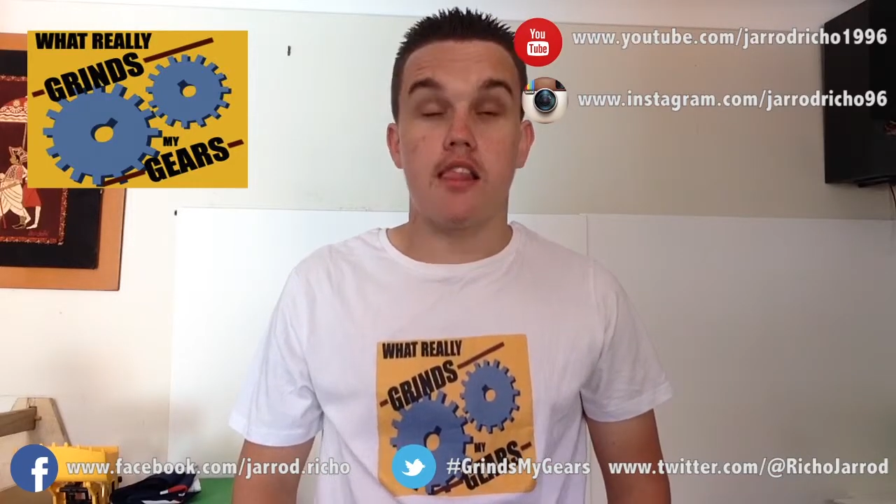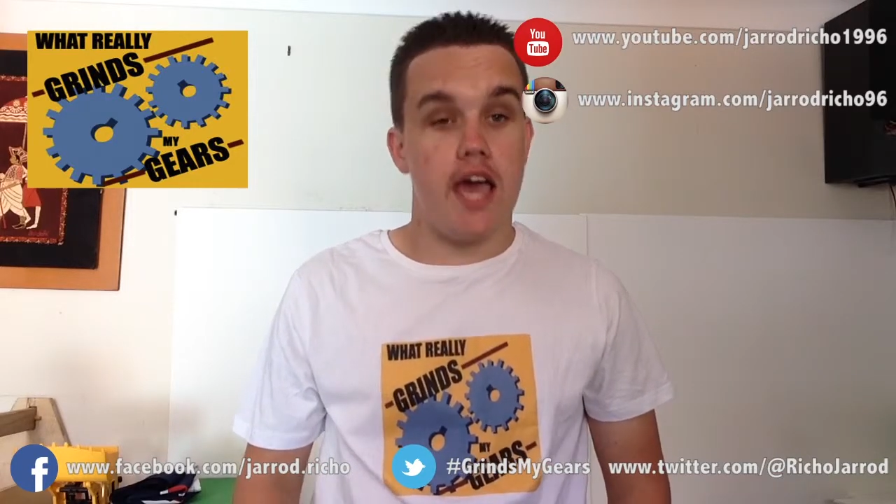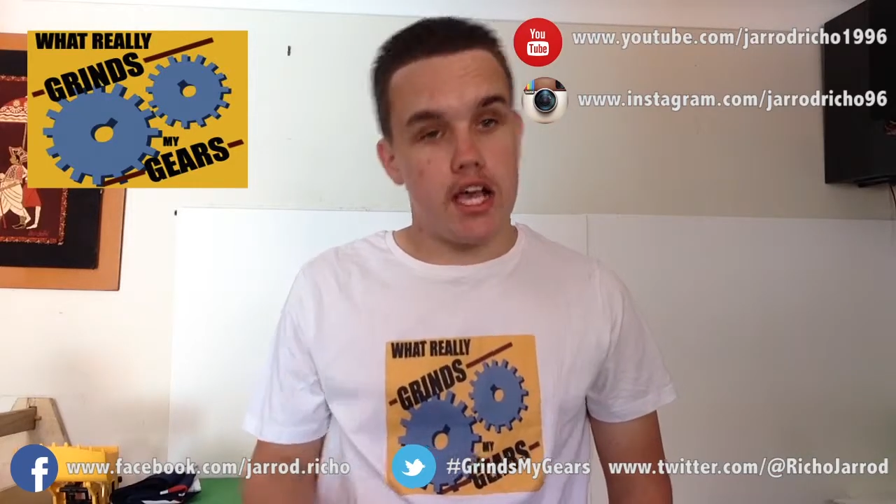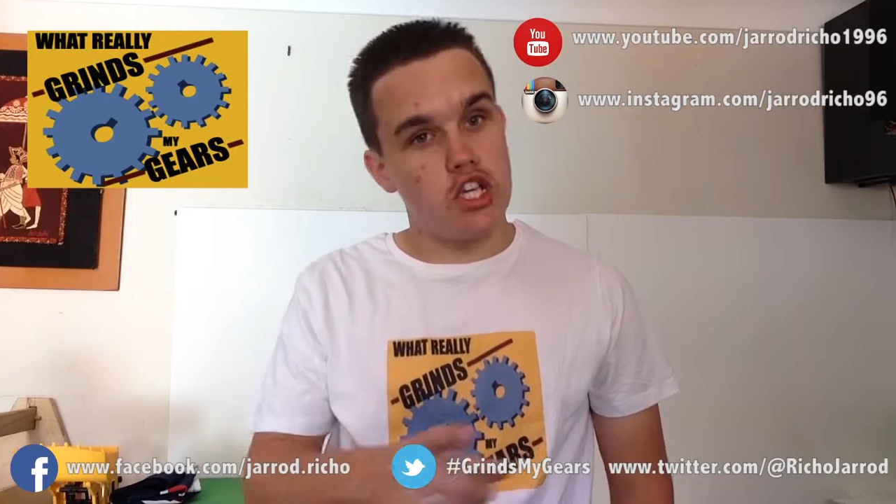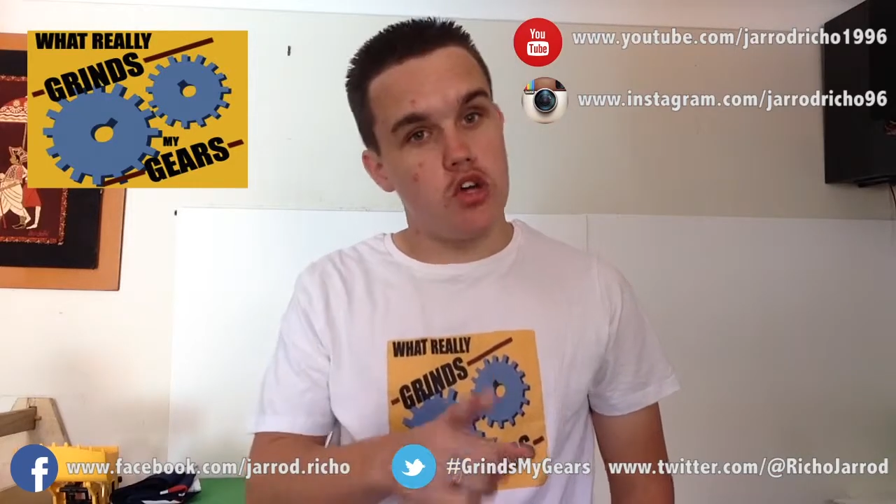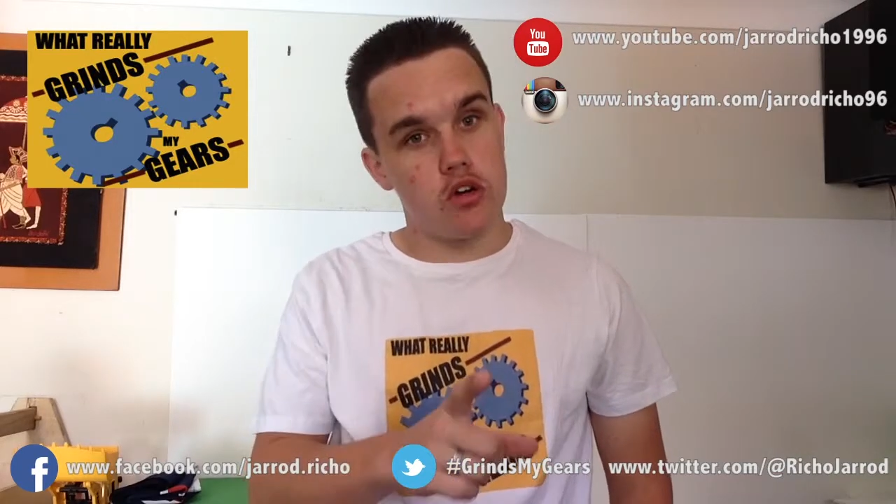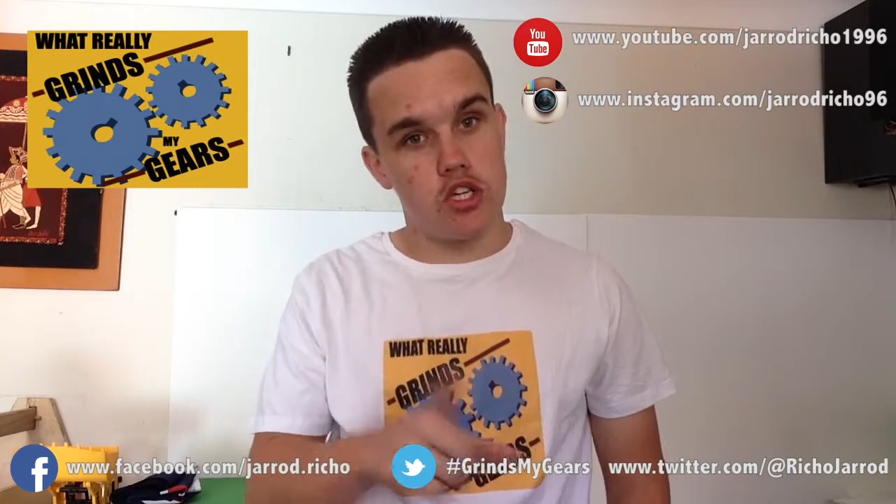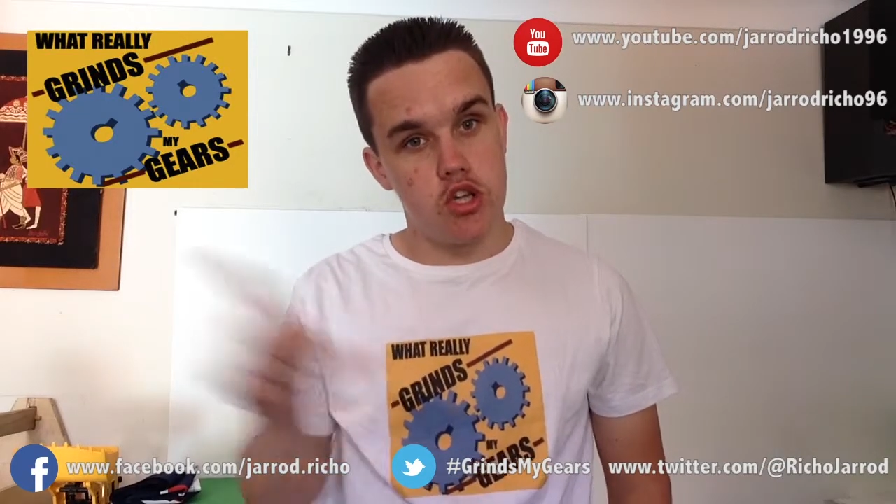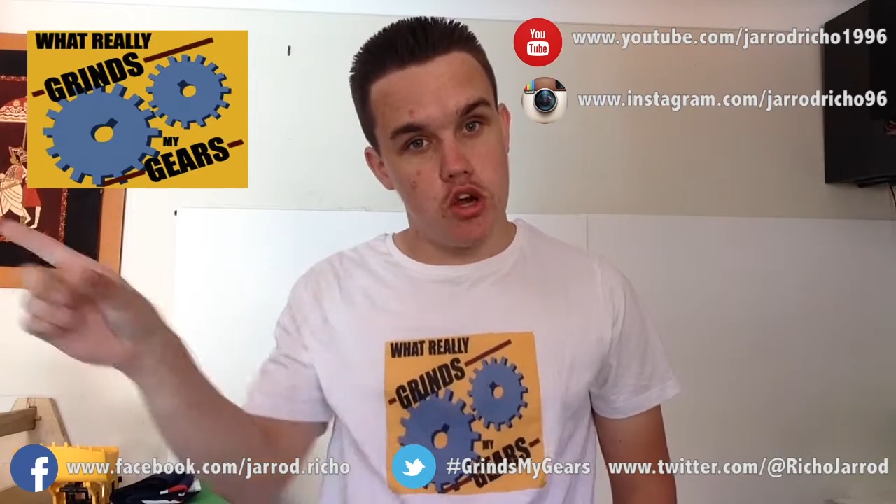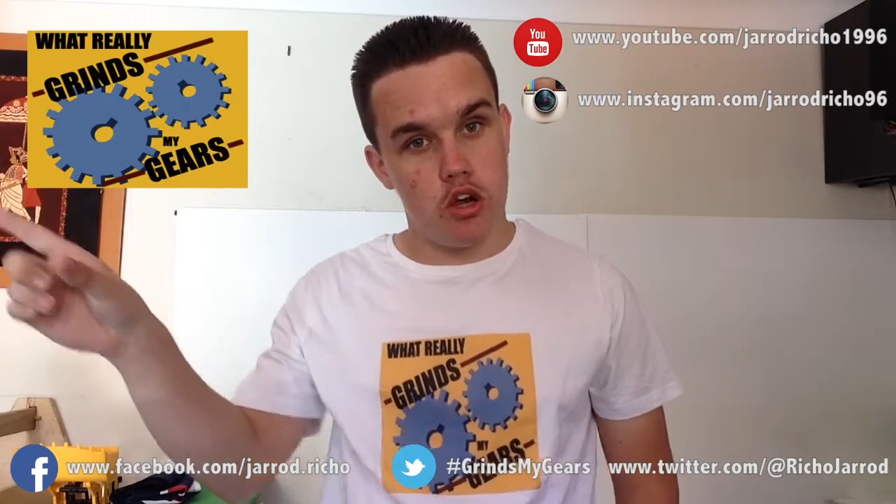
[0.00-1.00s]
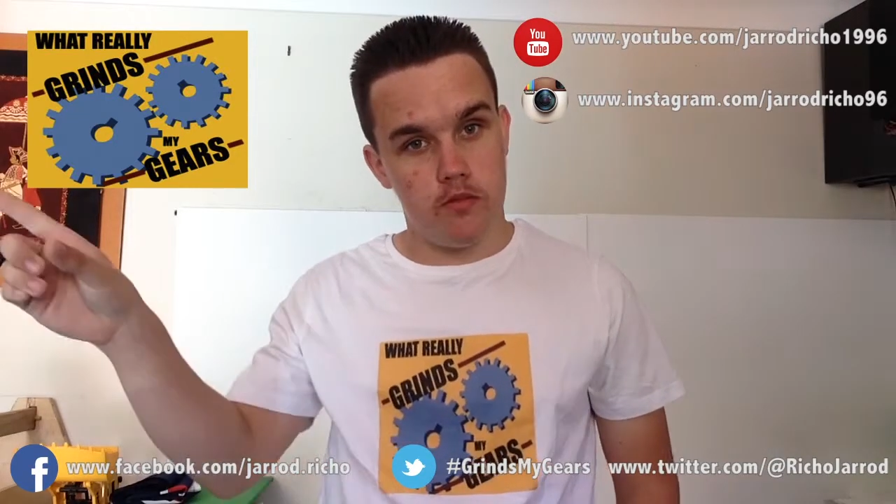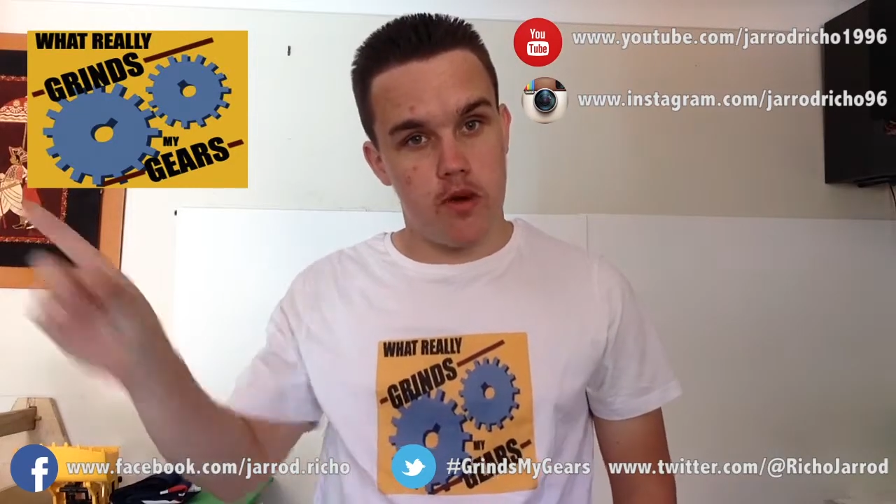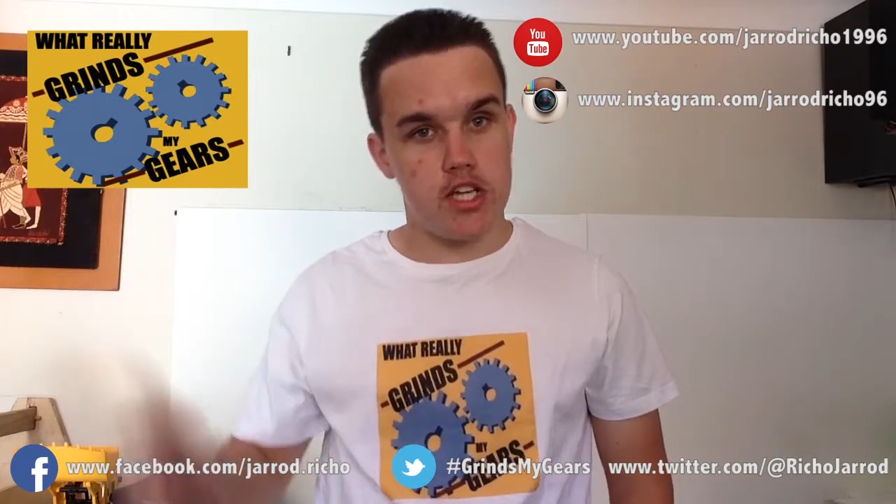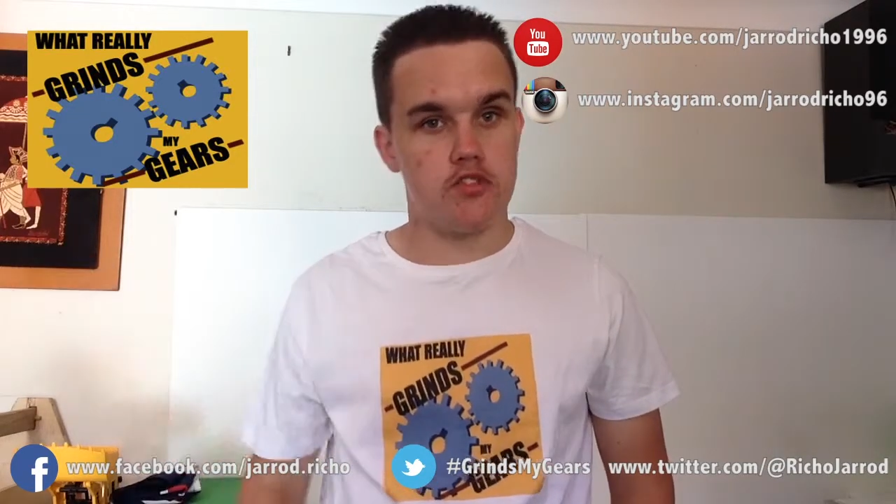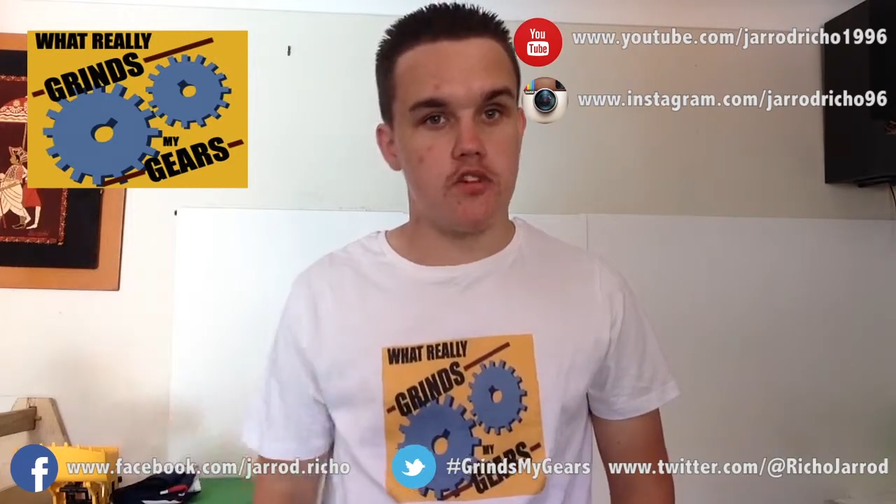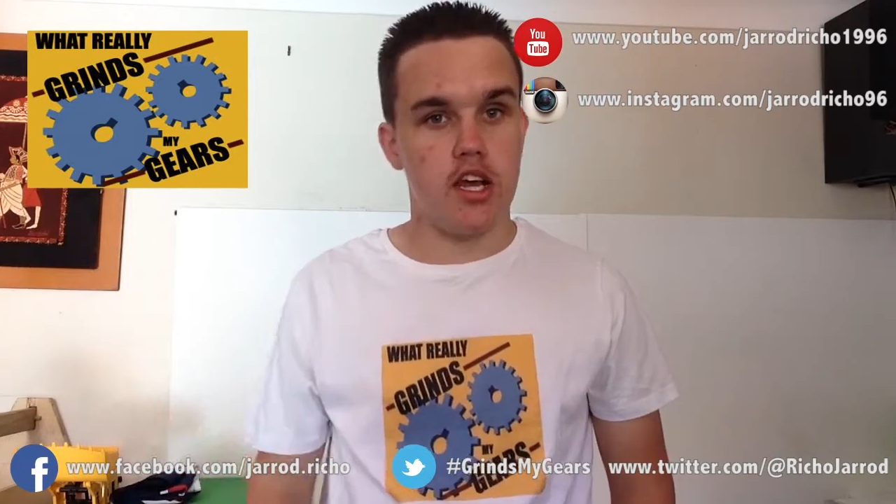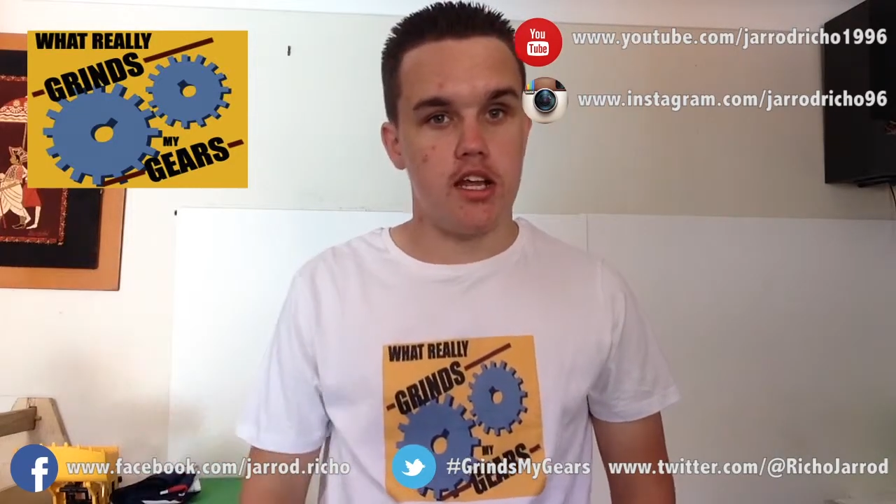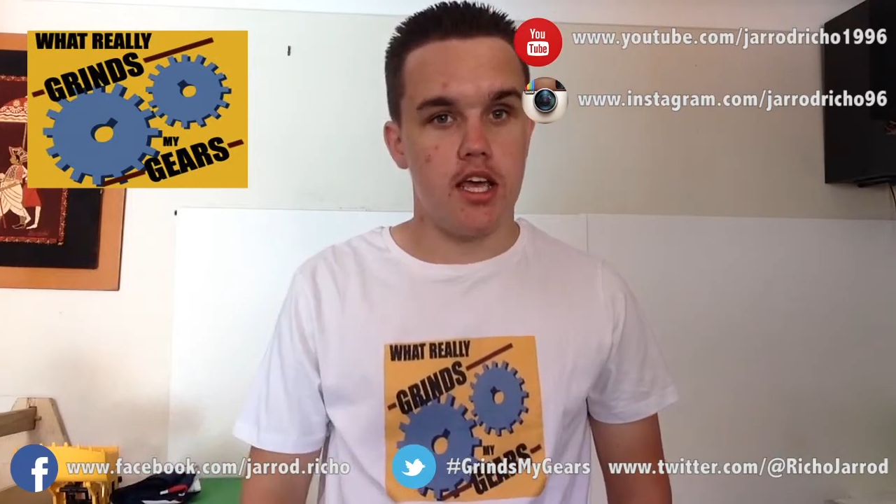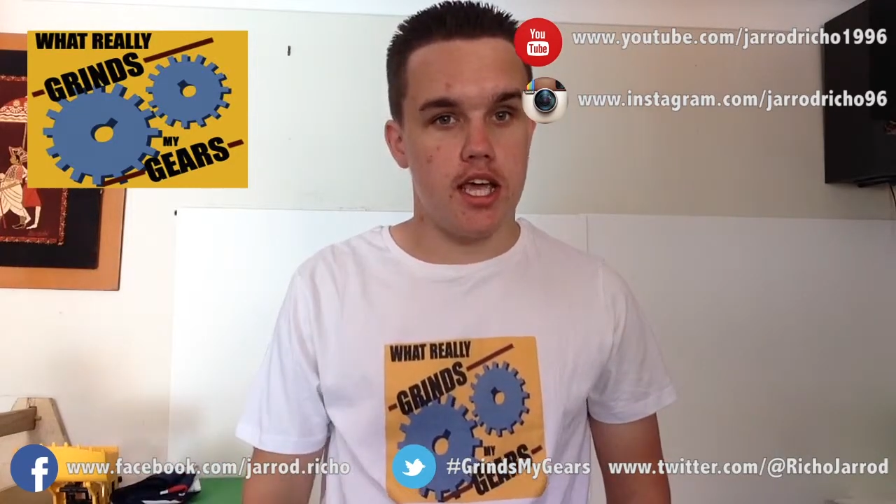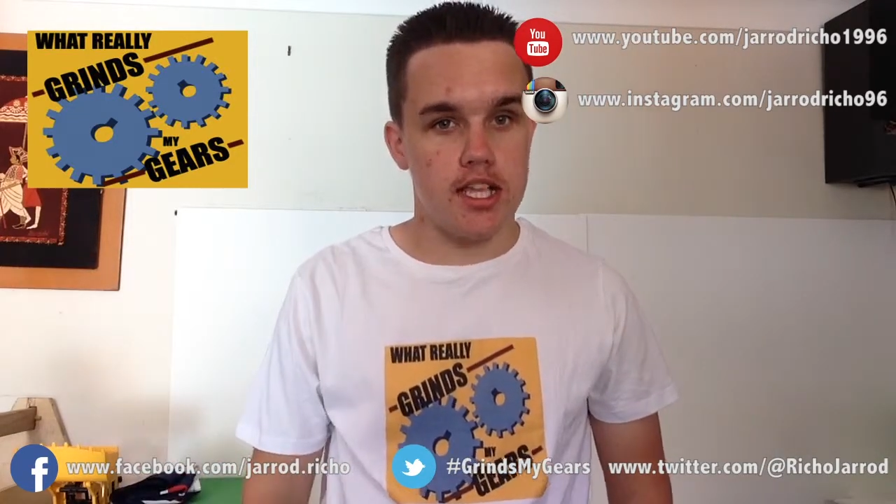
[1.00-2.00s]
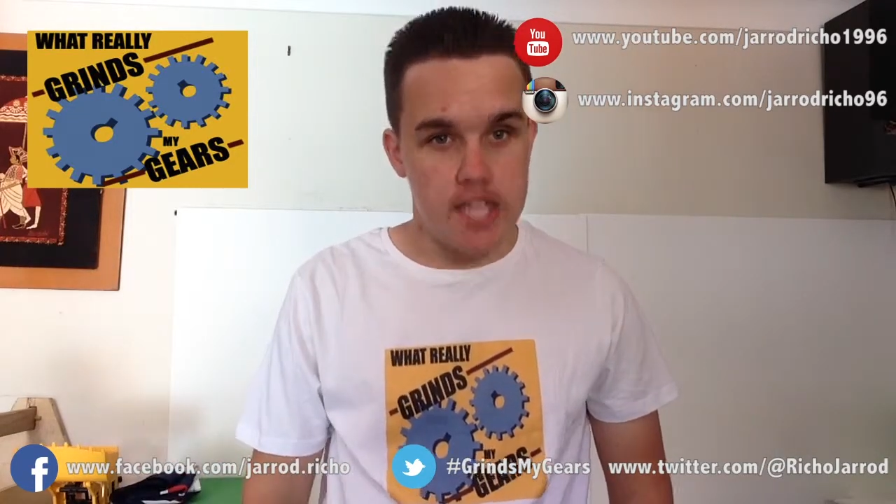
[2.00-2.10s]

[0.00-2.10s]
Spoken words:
And then they actually got to turn off my street.